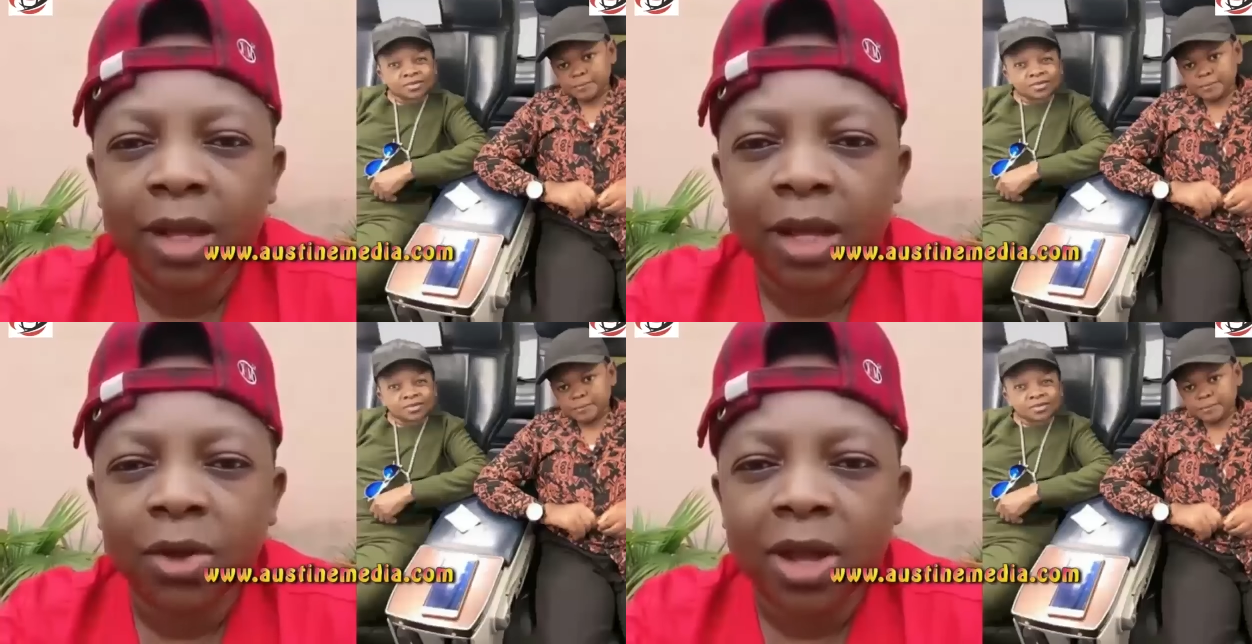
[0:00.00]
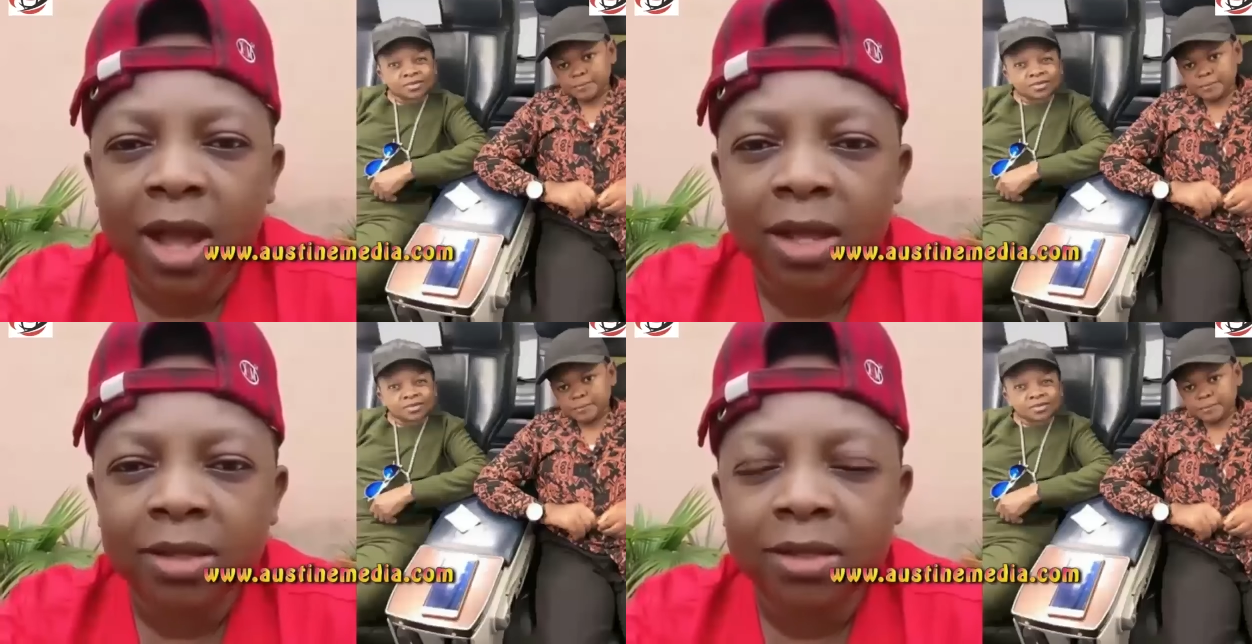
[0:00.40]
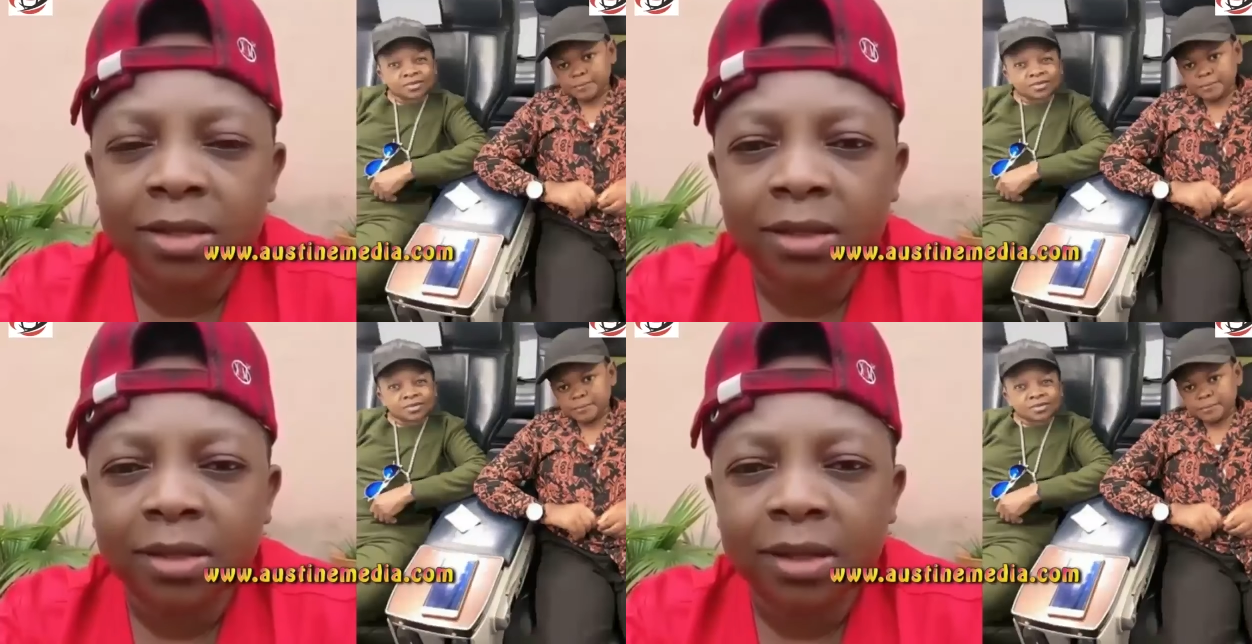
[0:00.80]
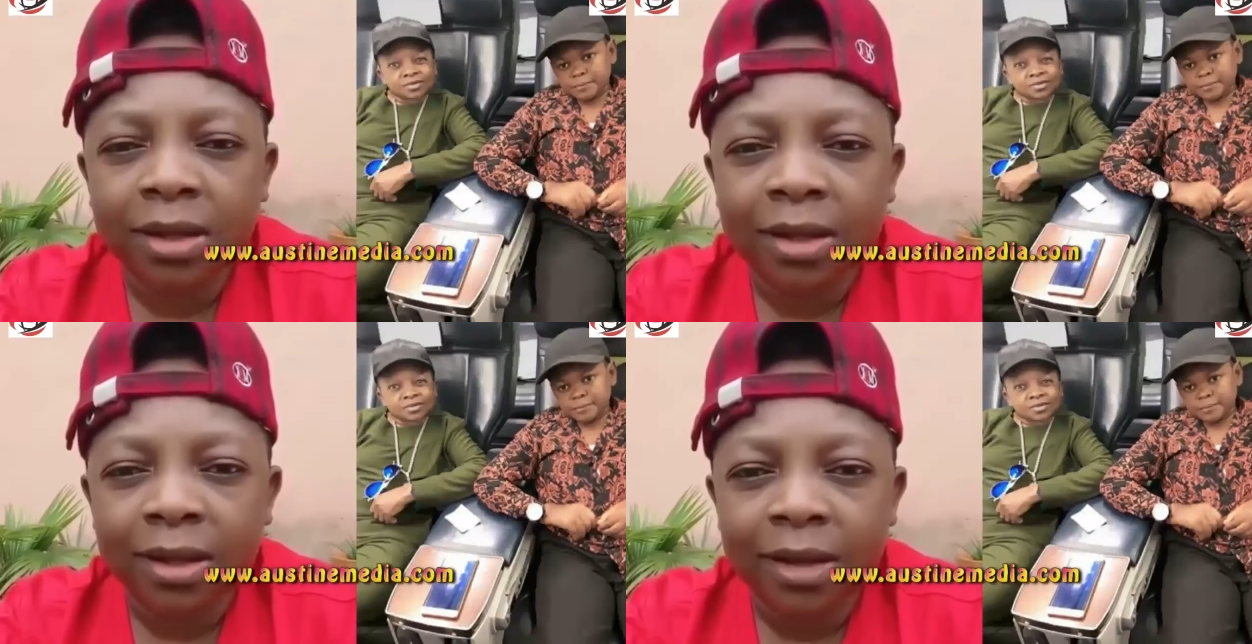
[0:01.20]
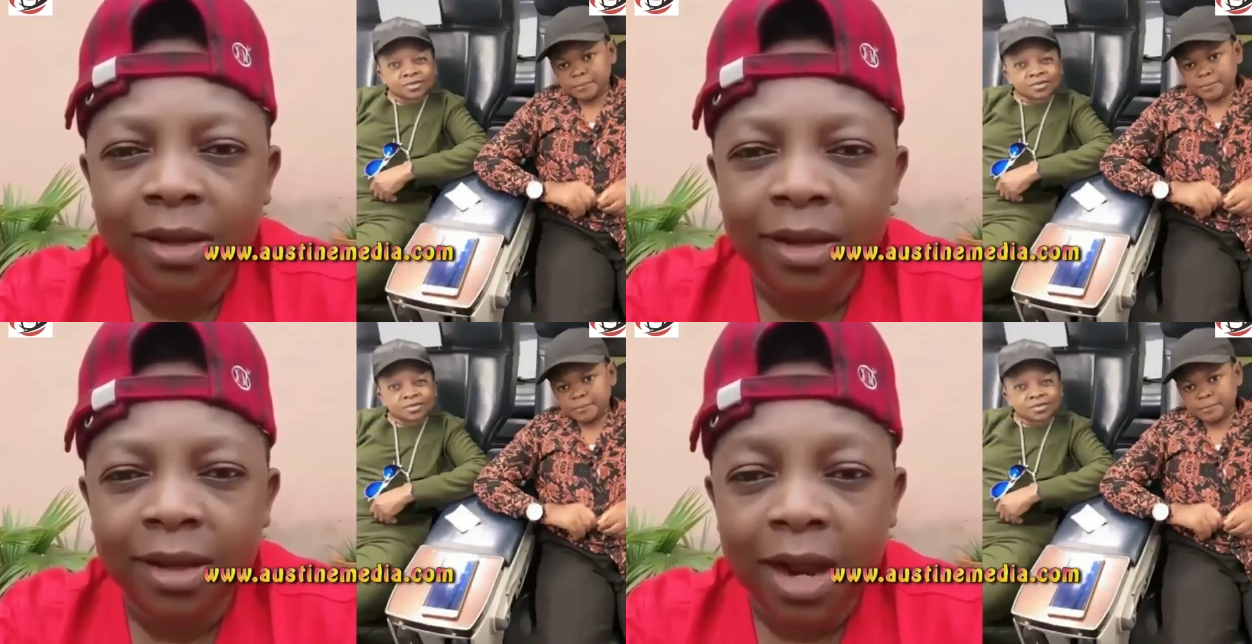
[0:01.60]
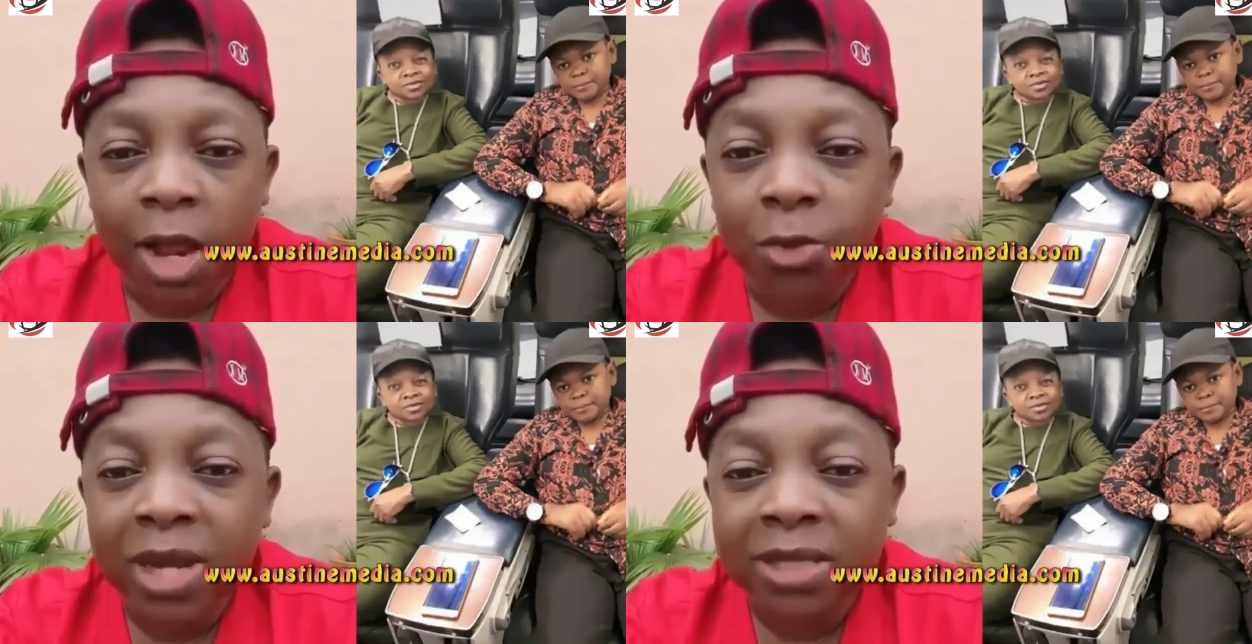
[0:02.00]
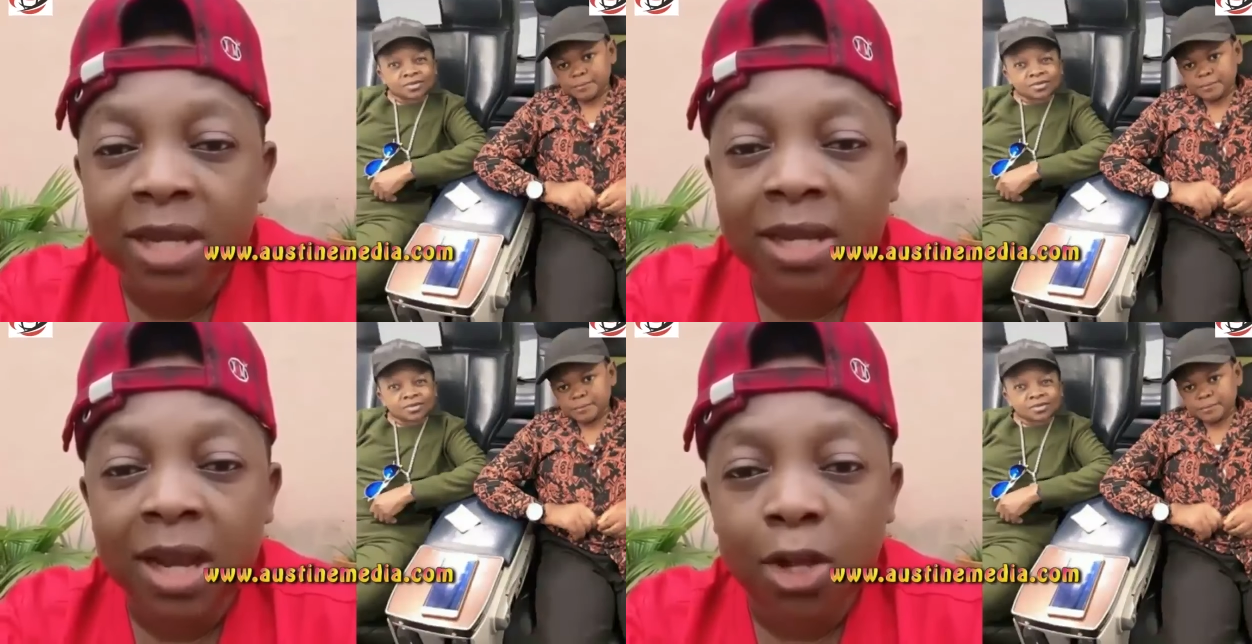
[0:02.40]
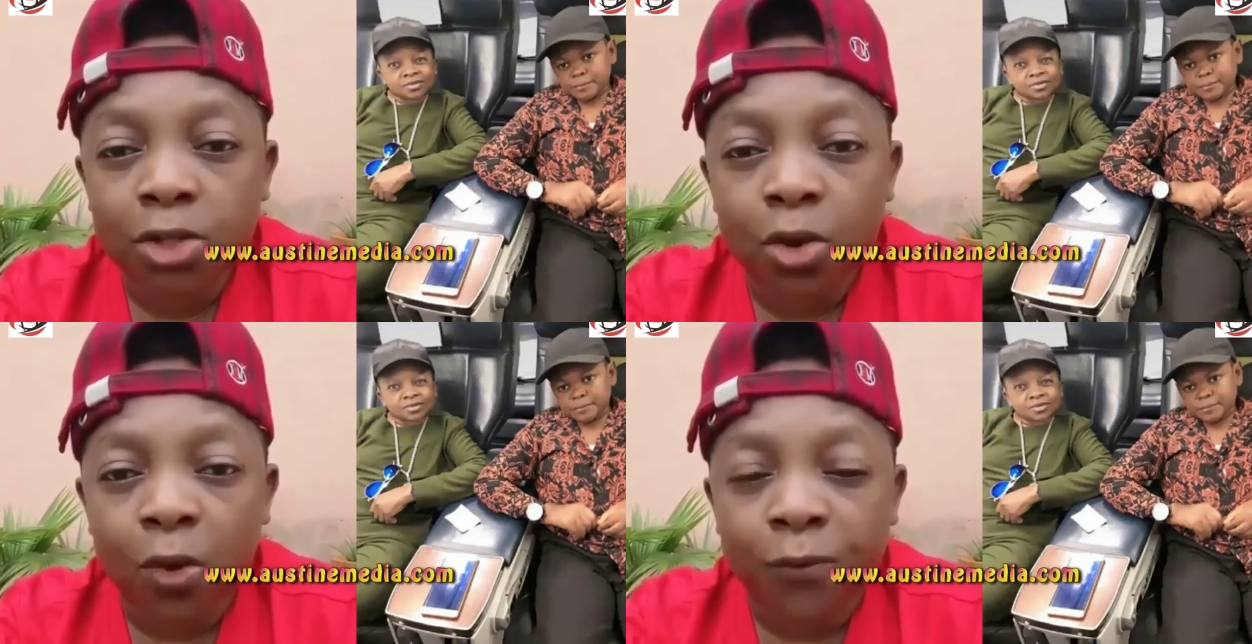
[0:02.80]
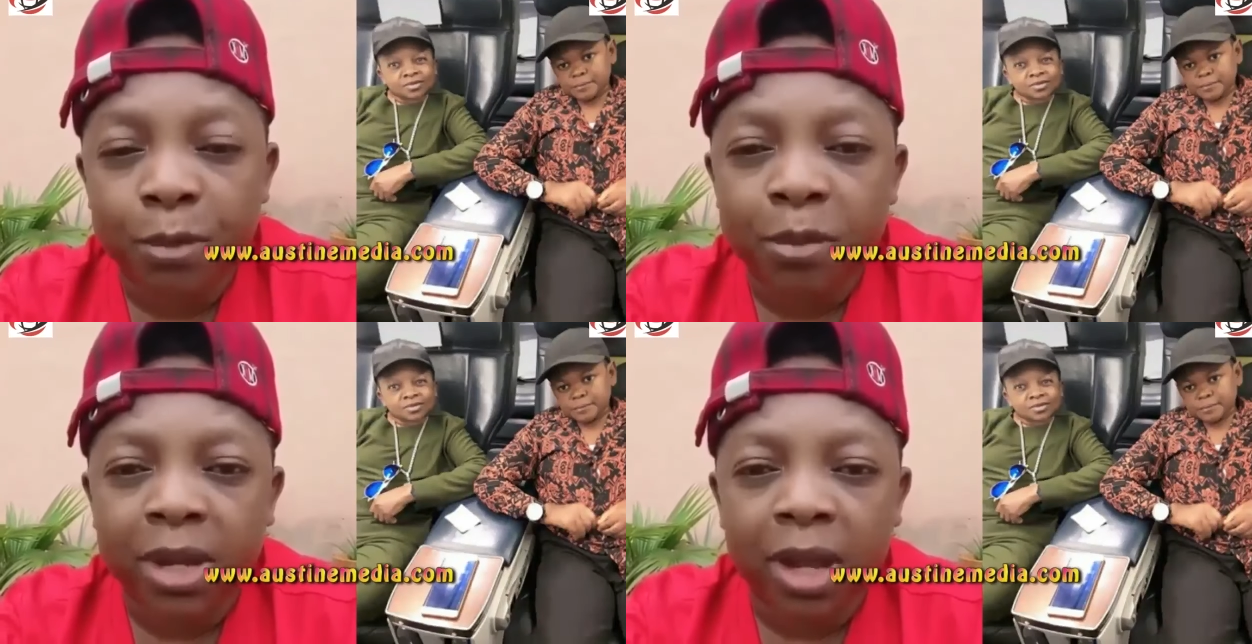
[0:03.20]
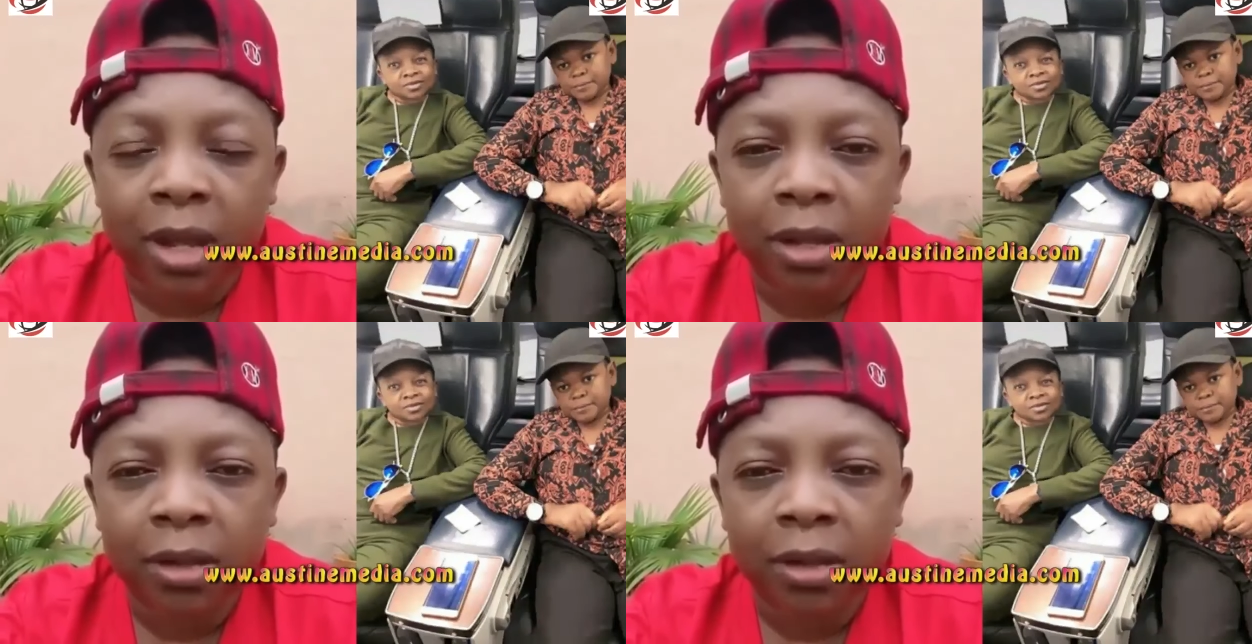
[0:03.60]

Speaker 1: Hello guys, are you an intending actor or filmmaker?